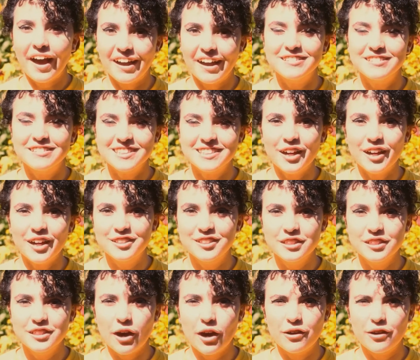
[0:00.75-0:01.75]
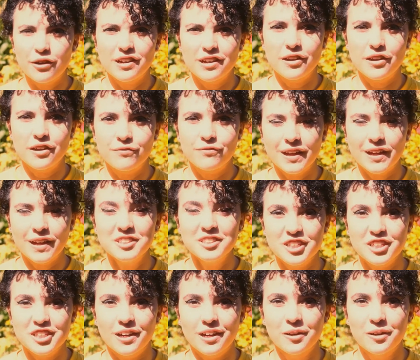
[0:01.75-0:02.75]
I've decided to go on an
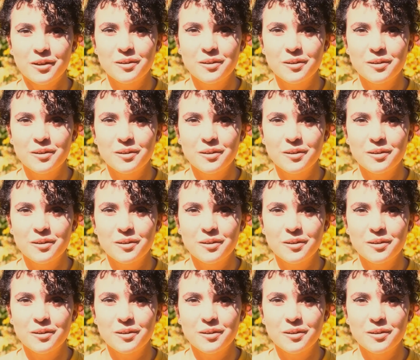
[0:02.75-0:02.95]
adventure.